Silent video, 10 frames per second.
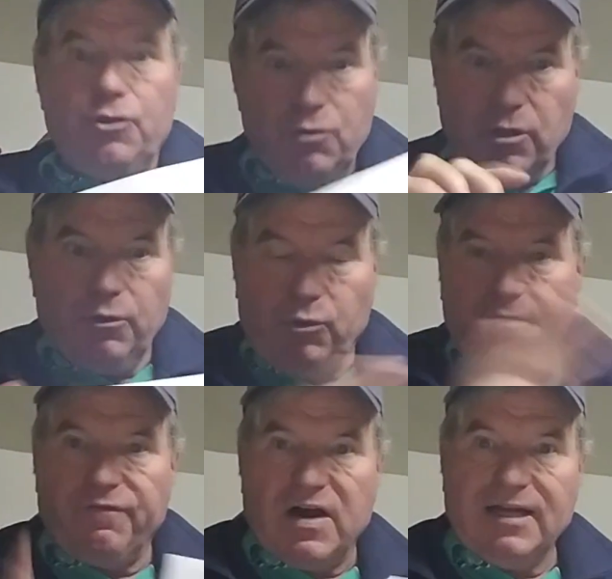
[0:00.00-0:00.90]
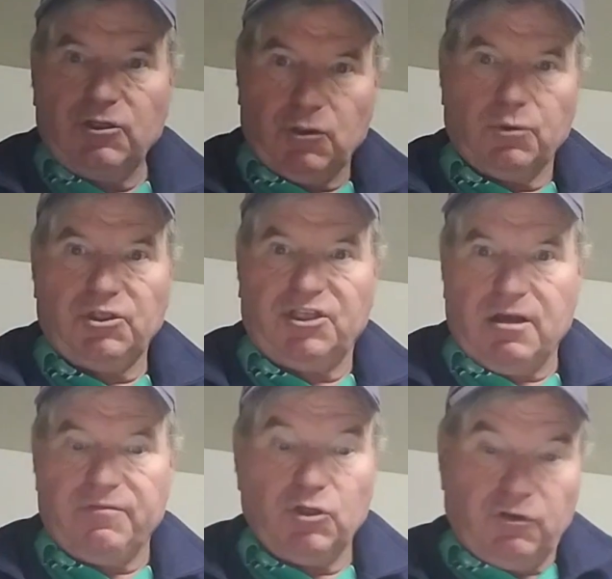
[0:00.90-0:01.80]
You go through and find source
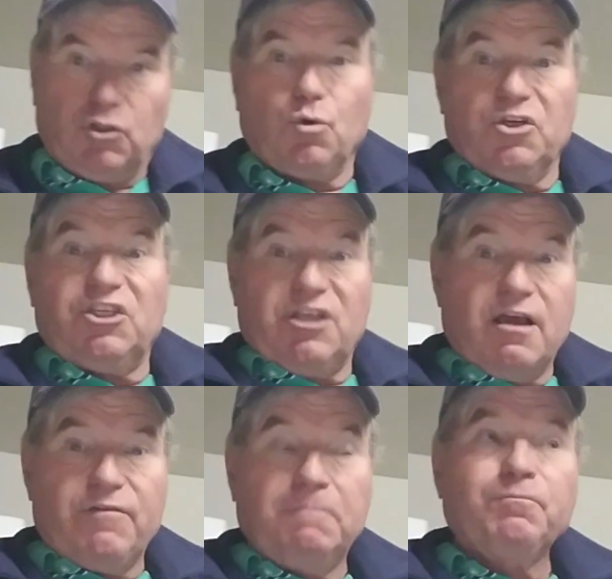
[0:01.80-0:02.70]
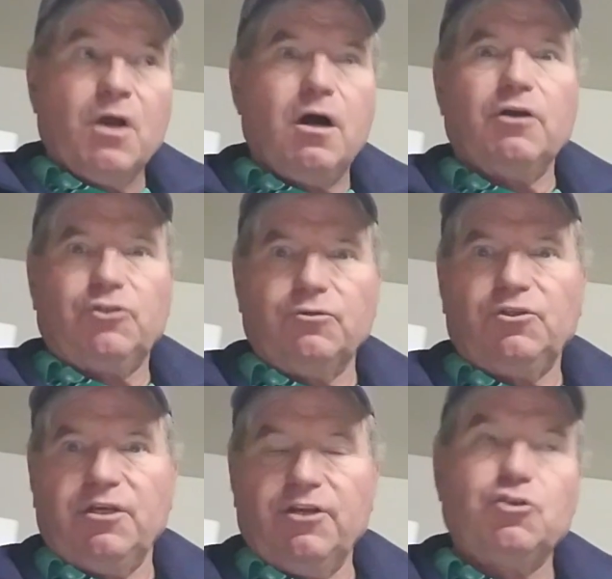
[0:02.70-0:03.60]
7. Source 7 also
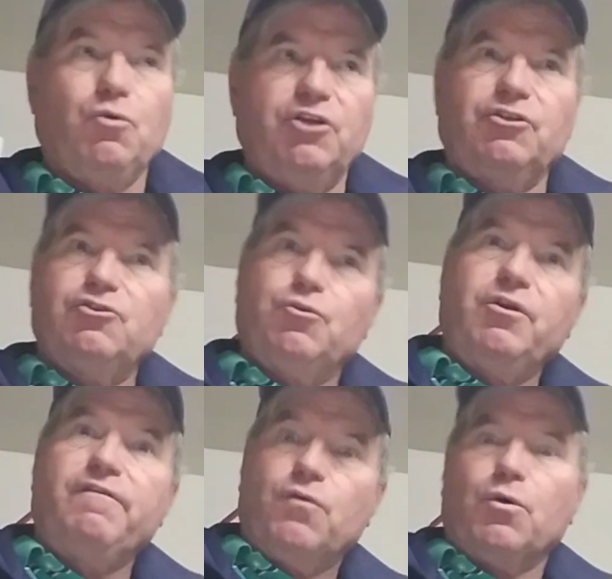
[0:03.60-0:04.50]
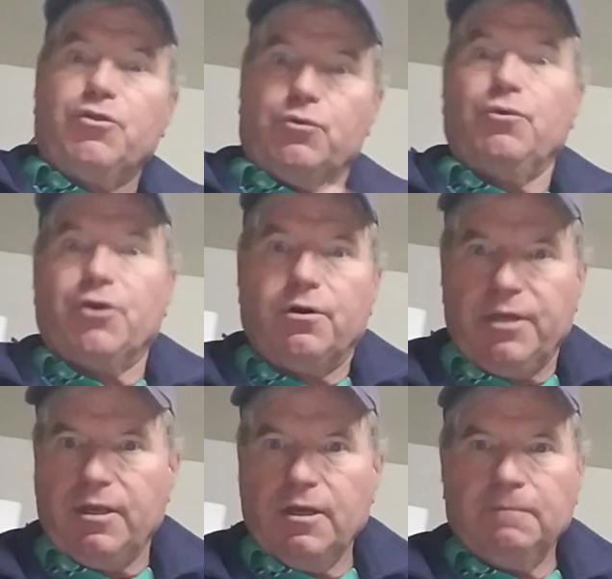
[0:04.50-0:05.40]
says questions 24 through
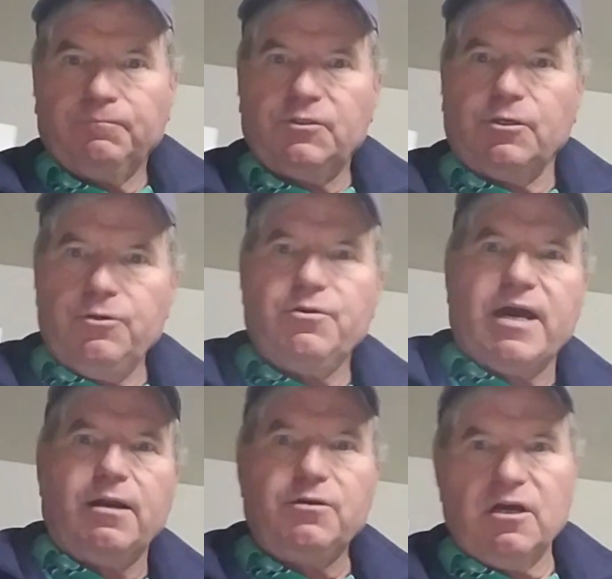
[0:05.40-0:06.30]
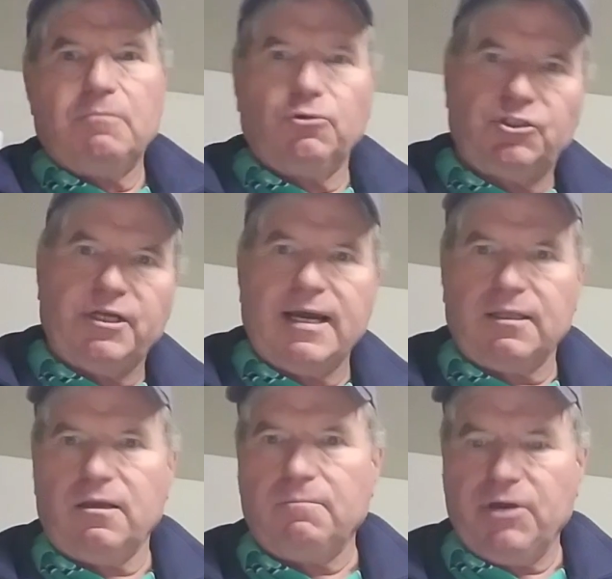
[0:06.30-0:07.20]
30. So you kind of double
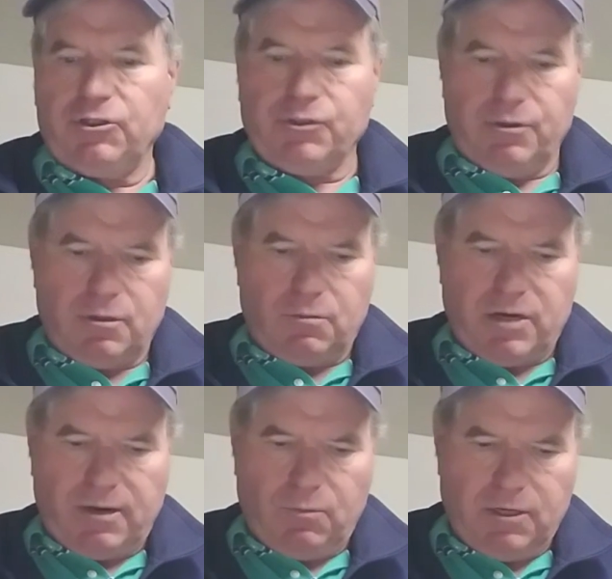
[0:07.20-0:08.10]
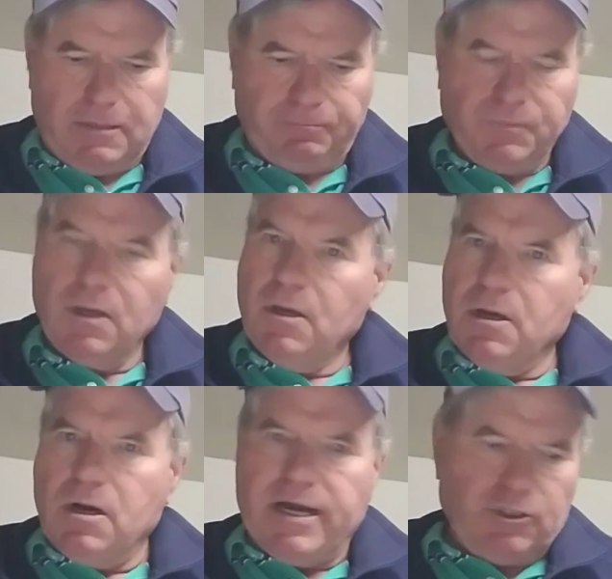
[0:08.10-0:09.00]
check there. Make sure you're on the right one. All
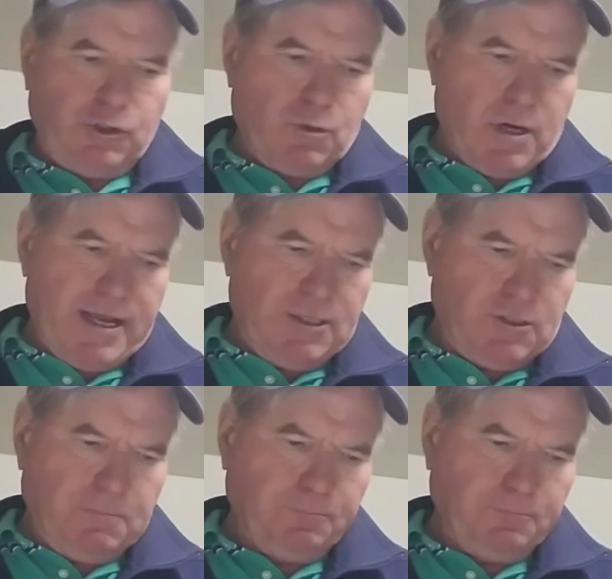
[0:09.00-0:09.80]
right, short answer.